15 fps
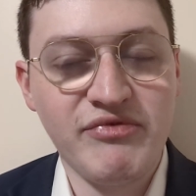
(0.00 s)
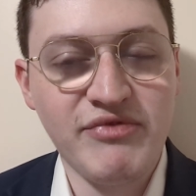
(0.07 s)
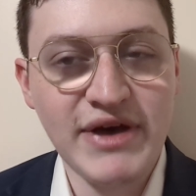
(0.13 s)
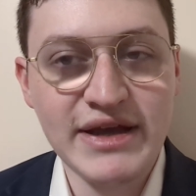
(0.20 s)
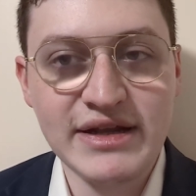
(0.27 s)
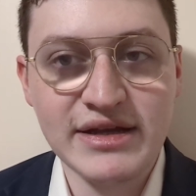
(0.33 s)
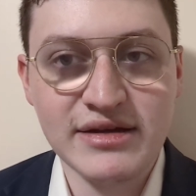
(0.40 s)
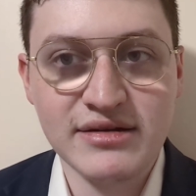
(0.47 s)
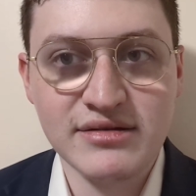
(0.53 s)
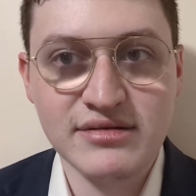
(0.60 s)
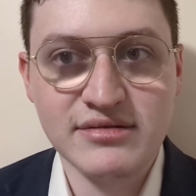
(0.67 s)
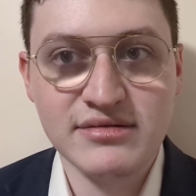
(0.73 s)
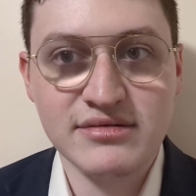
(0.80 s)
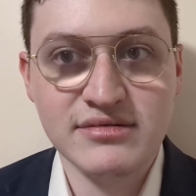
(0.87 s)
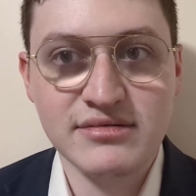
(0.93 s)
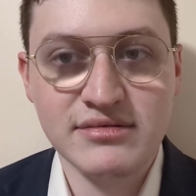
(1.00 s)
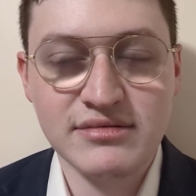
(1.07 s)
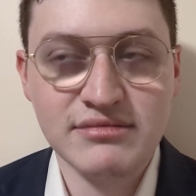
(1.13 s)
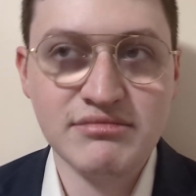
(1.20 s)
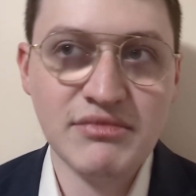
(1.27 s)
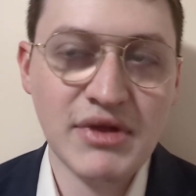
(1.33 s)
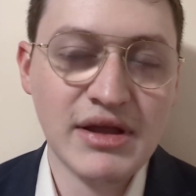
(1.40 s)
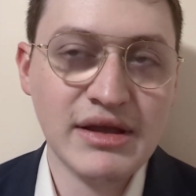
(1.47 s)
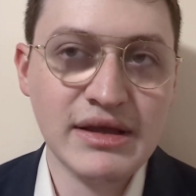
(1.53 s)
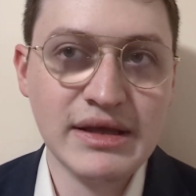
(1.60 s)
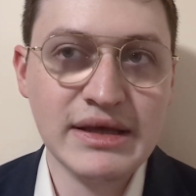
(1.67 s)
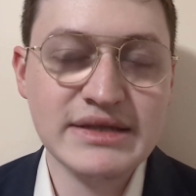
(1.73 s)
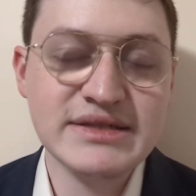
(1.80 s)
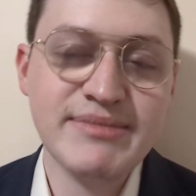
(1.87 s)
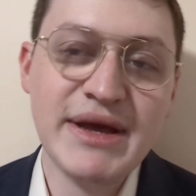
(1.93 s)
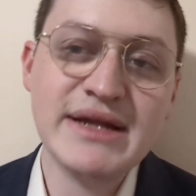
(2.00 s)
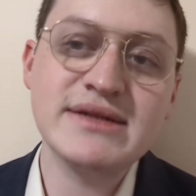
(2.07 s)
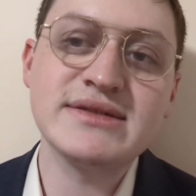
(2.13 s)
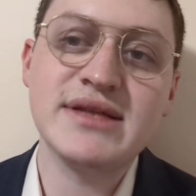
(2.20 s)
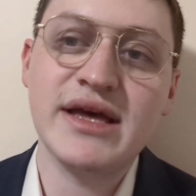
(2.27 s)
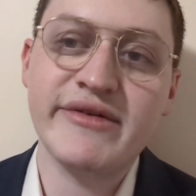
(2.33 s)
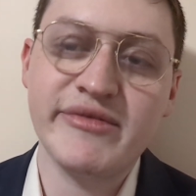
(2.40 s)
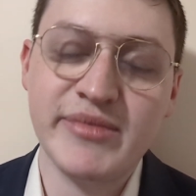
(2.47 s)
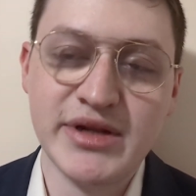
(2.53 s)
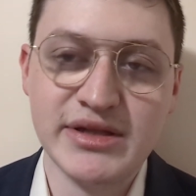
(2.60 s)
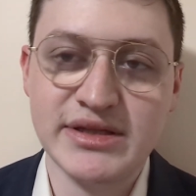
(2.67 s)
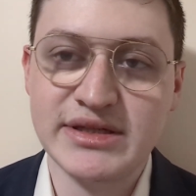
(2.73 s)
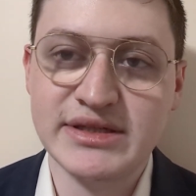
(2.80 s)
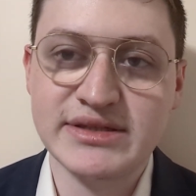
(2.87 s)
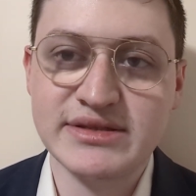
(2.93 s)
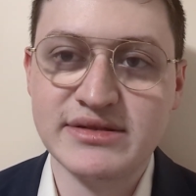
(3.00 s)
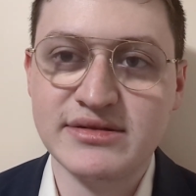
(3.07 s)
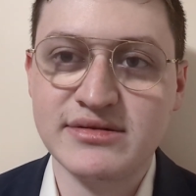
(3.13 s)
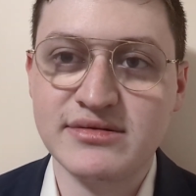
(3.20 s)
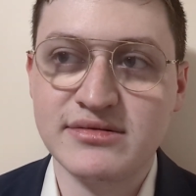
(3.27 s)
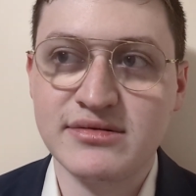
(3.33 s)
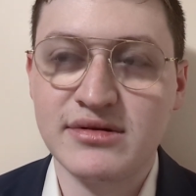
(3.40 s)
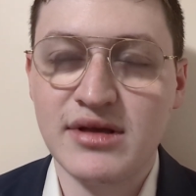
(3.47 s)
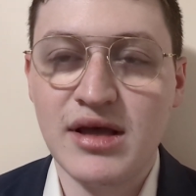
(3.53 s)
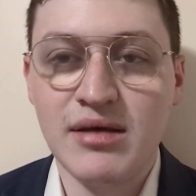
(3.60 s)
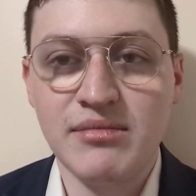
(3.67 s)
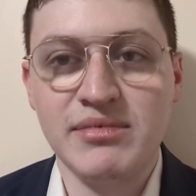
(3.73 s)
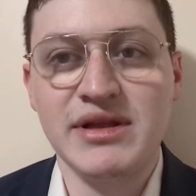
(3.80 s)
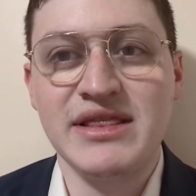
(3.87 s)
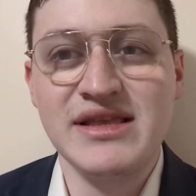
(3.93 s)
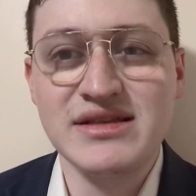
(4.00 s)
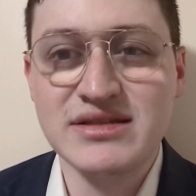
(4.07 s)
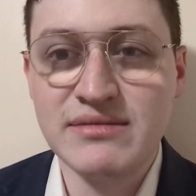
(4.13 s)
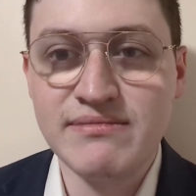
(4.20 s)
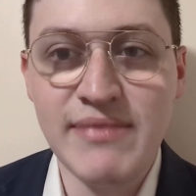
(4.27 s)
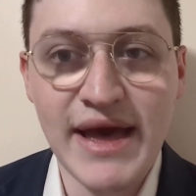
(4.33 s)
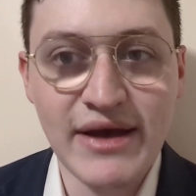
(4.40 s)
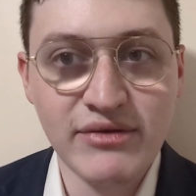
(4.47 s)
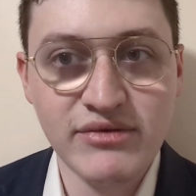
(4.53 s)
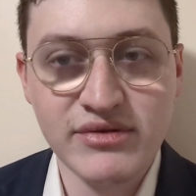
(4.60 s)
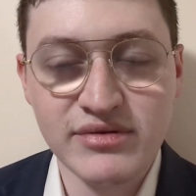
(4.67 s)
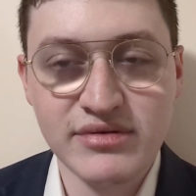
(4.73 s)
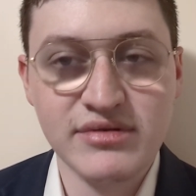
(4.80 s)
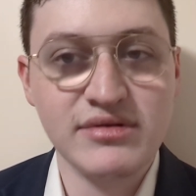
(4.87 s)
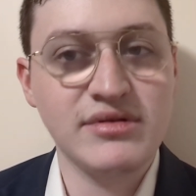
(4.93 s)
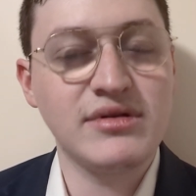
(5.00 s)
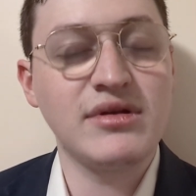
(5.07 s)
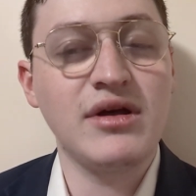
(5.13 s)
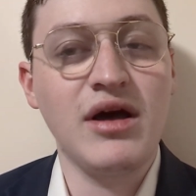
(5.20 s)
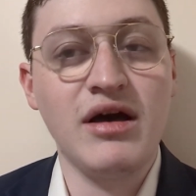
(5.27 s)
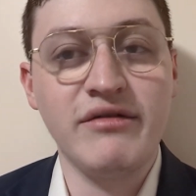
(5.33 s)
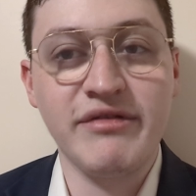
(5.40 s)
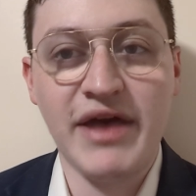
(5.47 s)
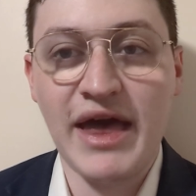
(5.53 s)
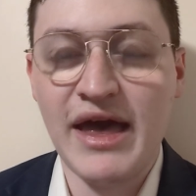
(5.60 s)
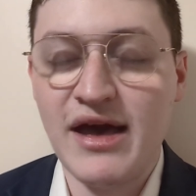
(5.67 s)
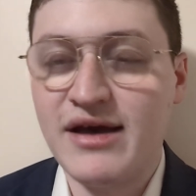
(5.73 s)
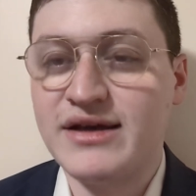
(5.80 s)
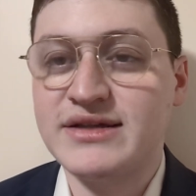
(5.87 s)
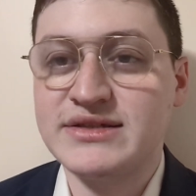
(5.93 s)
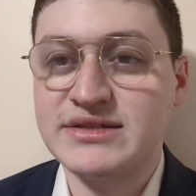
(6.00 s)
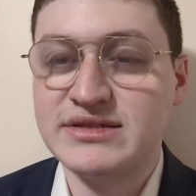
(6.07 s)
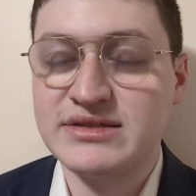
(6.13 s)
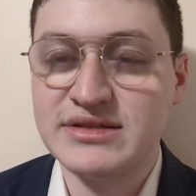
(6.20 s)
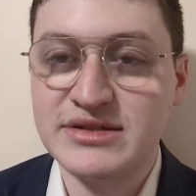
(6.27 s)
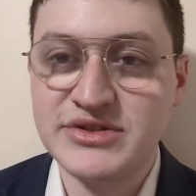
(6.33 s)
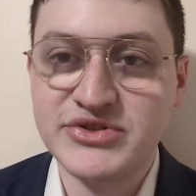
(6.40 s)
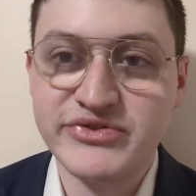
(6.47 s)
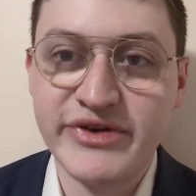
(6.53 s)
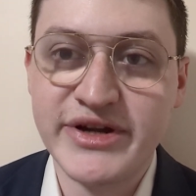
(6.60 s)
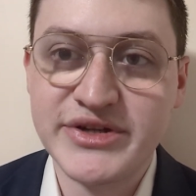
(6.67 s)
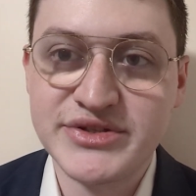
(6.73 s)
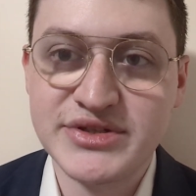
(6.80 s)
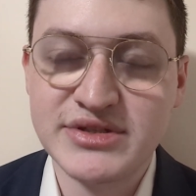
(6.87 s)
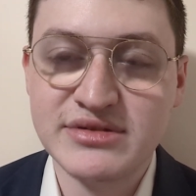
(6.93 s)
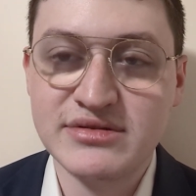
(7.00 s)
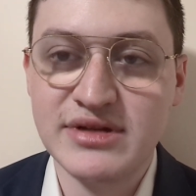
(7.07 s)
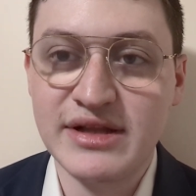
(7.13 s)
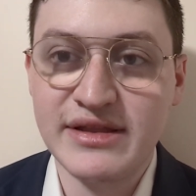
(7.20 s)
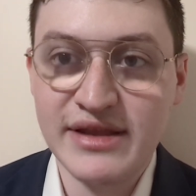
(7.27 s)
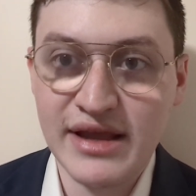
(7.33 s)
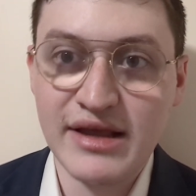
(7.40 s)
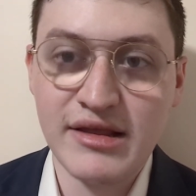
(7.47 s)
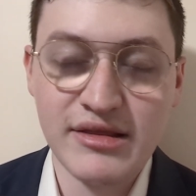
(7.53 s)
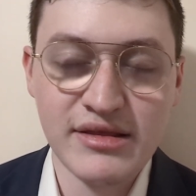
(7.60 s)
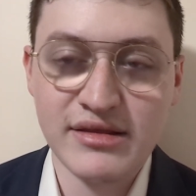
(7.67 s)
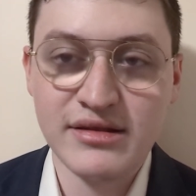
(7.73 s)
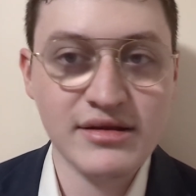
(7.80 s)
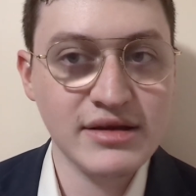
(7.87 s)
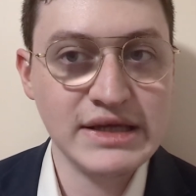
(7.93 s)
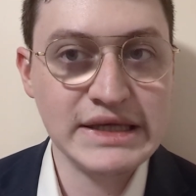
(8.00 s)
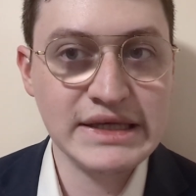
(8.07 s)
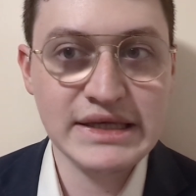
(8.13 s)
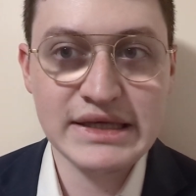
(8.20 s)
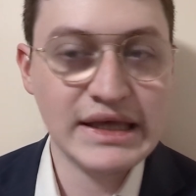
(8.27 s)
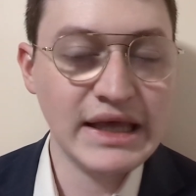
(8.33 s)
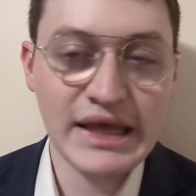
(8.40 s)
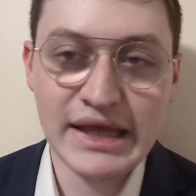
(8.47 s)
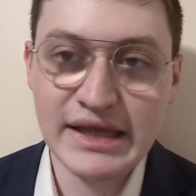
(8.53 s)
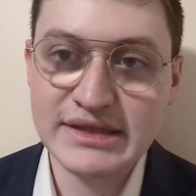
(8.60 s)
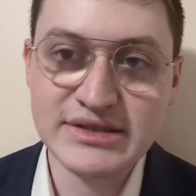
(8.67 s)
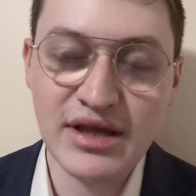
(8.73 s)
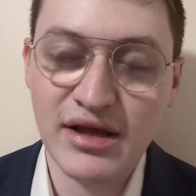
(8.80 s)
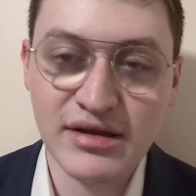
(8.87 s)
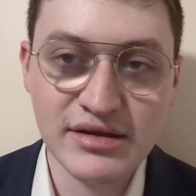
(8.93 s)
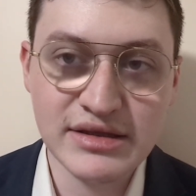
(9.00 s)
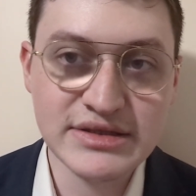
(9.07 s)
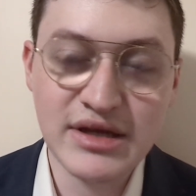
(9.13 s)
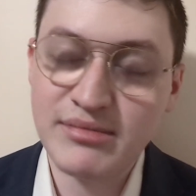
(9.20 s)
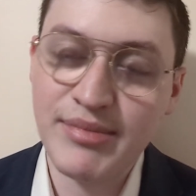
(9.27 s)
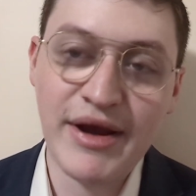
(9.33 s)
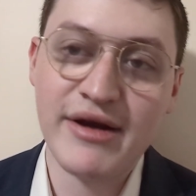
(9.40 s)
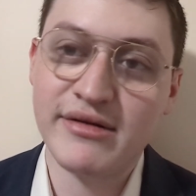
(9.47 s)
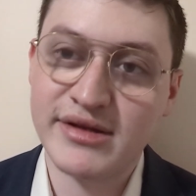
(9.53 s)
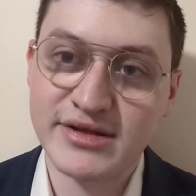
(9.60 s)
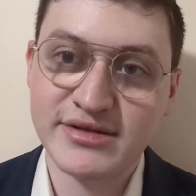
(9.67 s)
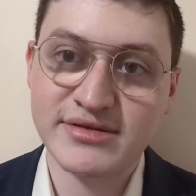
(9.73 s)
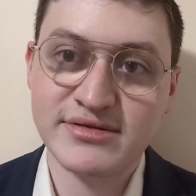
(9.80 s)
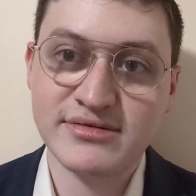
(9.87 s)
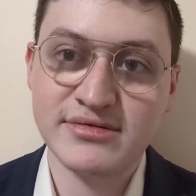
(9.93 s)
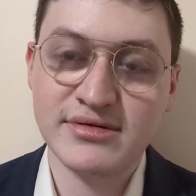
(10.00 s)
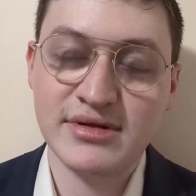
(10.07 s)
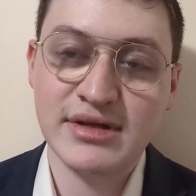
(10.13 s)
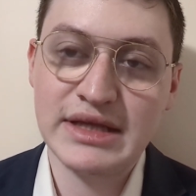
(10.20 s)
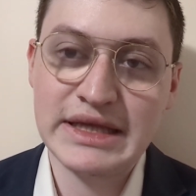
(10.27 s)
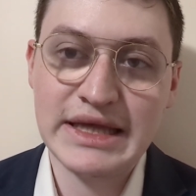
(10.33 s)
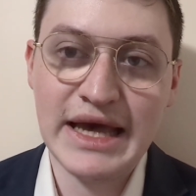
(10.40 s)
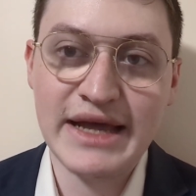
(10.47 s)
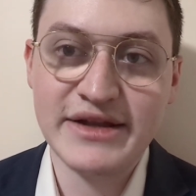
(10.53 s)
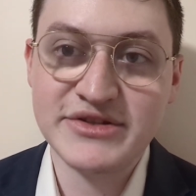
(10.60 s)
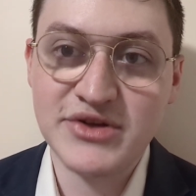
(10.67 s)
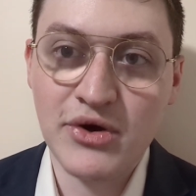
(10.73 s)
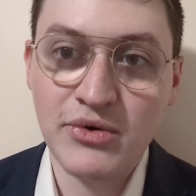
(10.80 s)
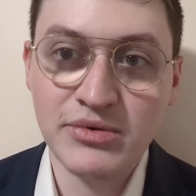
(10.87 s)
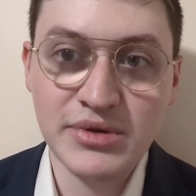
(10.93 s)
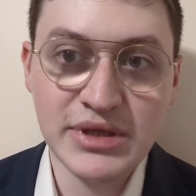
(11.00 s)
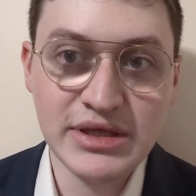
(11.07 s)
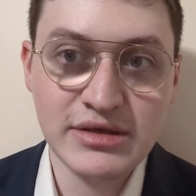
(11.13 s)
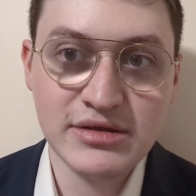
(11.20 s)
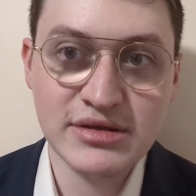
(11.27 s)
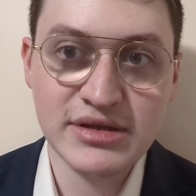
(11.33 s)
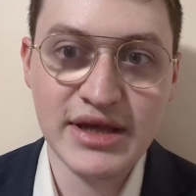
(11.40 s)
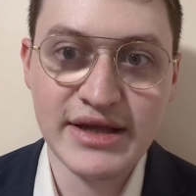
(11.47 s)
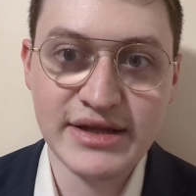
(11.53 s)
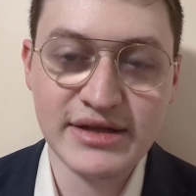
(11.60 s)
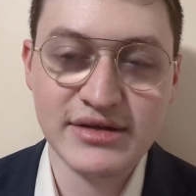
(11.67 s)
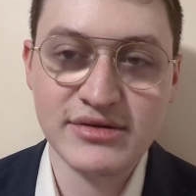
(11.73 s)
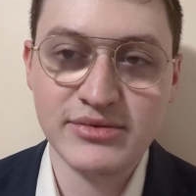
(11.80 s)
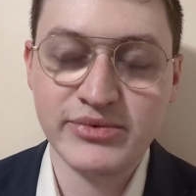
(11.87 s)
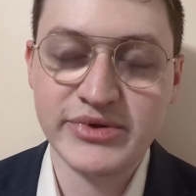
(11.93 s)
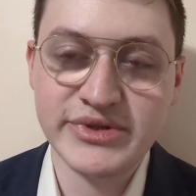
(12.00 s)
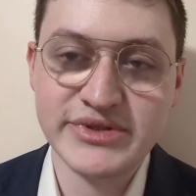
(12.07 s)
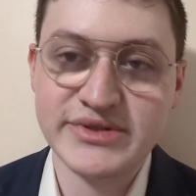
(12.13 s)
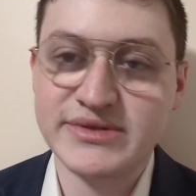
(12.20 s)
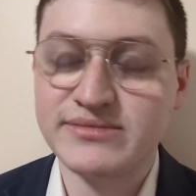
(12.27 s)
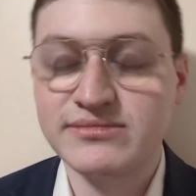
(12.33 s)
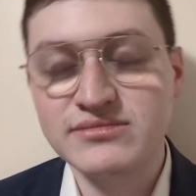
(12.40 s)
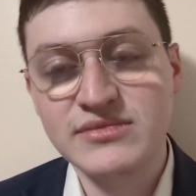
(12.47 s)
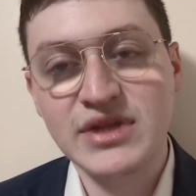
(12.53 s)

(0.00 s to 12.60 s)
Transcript: Fighting is a mainstay of the Middle East. But this amount of chaos and destruction and death is, is unparalleled and it's only getting worse.